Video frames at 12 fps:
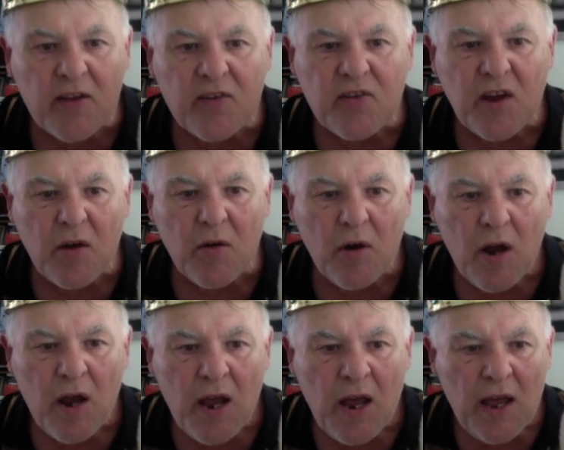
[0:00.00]
So
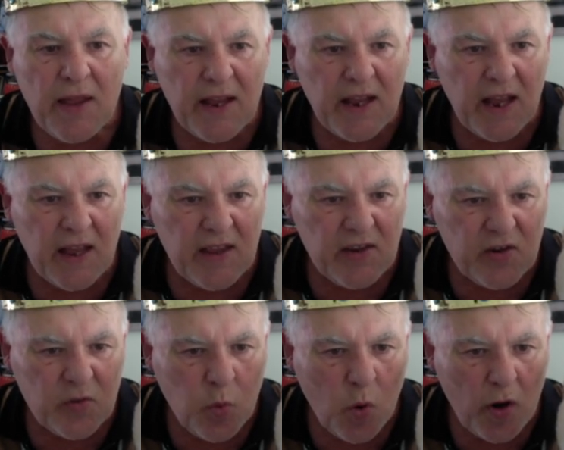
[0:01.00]
this
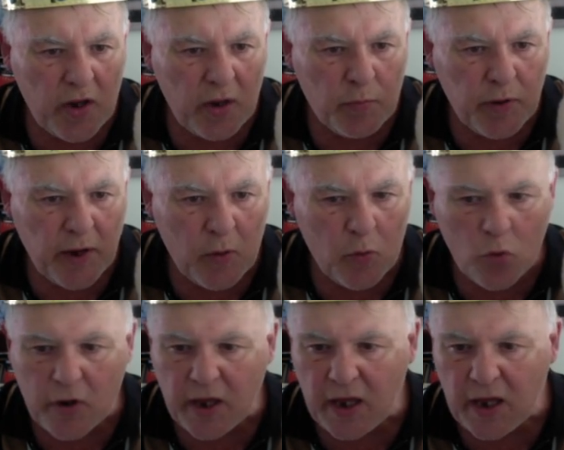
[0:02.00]
is why you play
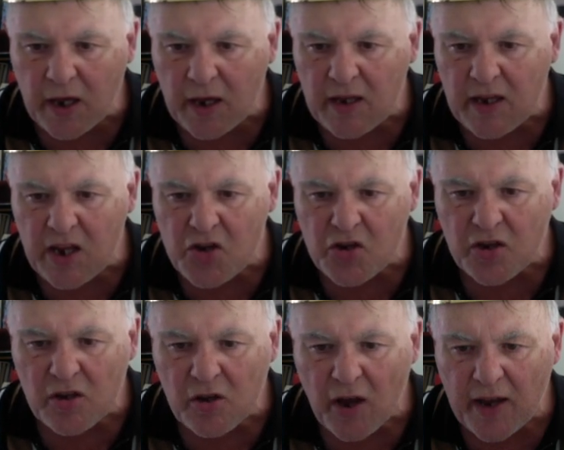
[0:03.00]
rook here, and the
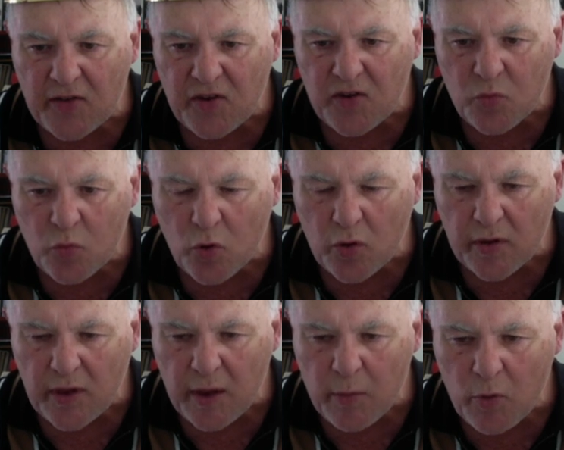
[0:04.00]
engine likes this rook
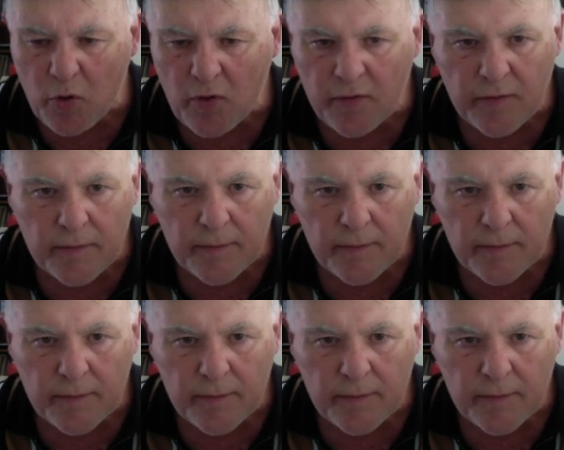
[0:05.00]
there move.